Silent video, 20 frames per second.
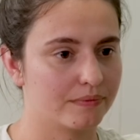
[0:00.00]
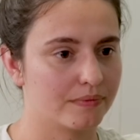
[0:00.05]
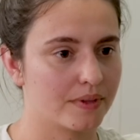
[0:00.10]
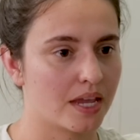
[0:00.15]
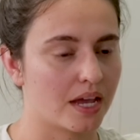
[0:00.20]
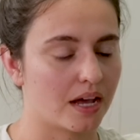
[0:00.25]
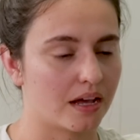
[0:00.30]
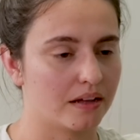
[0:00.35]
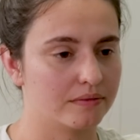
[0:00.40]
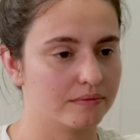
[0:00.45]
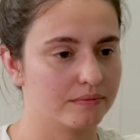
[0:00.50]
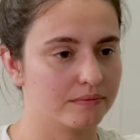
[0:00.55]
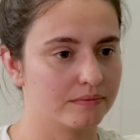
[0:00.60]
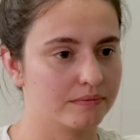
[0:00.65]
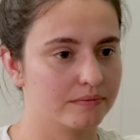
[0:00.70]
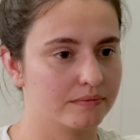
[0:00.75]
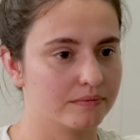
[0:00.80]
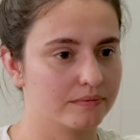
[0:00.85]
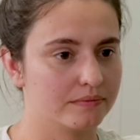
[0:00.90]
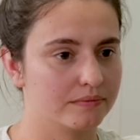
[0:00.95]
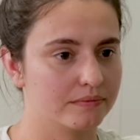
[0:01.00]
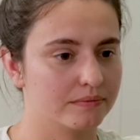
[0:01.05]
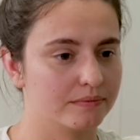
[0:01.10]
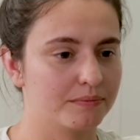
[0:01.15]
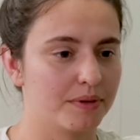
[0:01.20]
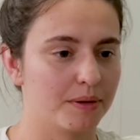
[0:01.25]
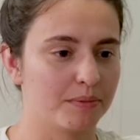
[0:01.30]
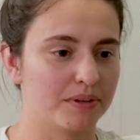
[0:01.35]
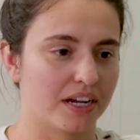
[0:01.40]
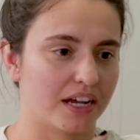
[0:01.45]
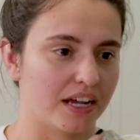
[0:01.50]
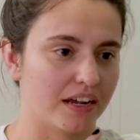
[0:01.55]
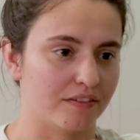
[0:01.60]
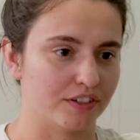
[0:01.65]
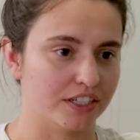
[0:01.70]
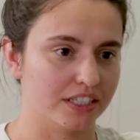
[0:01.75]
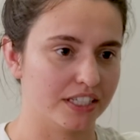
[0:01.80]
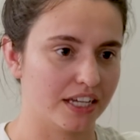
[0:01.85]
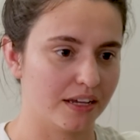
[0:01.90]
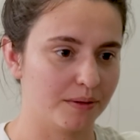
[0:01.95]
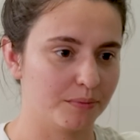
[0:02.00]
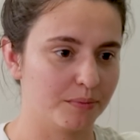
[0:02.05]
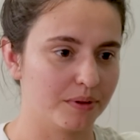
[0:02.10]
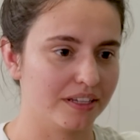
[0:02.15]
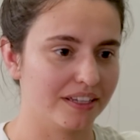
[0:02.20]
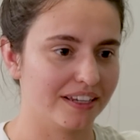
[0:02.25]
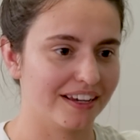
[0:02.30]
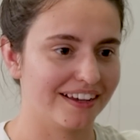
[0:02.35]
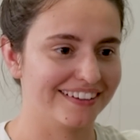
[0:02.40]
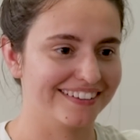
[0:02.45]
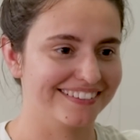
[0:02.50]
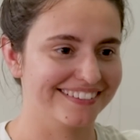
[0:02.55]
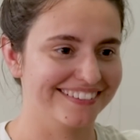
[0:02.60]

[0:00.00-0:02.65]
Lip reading: Yeah. Maybe not every day, but yeah.